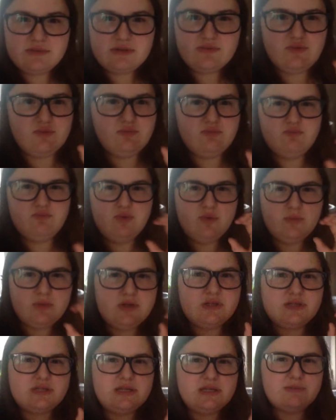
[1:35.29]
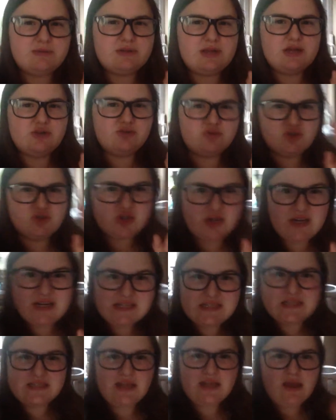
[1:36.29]
if you ruin your sleep schedule, try and
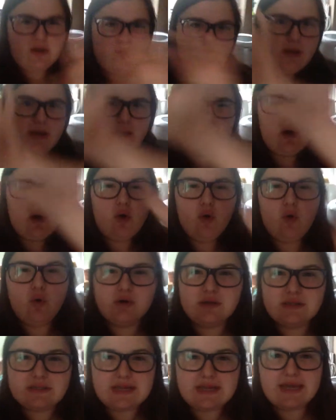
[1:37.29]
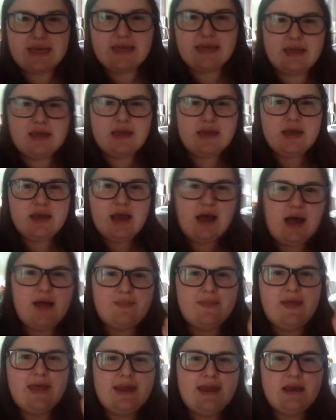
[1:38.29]
stay awake a whole day
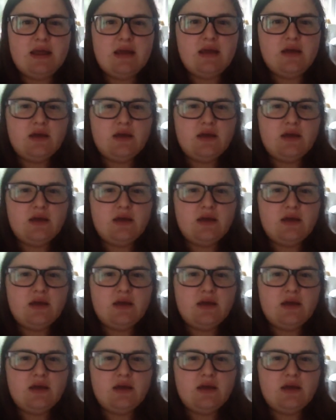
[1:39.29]
and then